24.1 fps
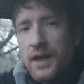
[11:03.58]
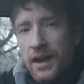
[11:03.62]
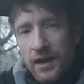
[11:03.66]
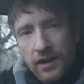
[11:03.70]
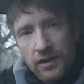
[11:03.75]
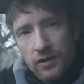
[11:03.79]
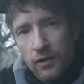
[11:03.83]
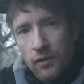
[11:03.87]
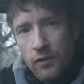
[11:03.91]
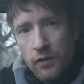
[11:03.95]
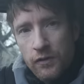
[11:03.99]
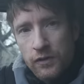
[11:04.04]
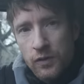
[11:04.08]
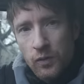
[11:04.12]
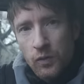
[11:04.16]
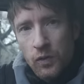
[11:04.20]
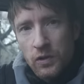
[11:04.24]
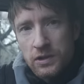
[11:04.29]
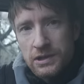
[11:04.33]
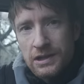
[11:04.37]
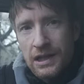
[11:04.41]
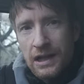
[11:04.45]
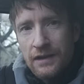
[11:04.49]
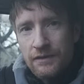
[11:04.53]
and I don't know if the
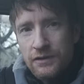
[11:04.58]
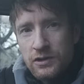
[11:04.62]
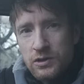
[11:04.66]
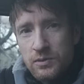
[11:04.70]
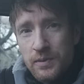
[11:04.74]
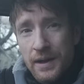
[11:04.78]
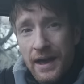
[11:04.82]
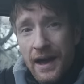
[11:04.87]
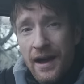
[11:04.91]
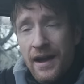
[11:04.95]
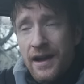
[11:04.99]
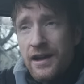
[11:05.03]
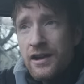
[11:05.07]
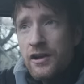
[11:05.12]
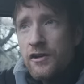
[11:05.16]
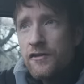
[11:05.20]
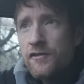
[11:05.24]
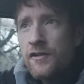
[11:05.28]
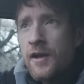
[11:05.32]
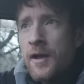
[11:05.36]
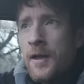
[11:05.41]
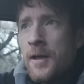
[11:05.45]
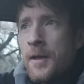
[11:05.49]
water levels will be high enough,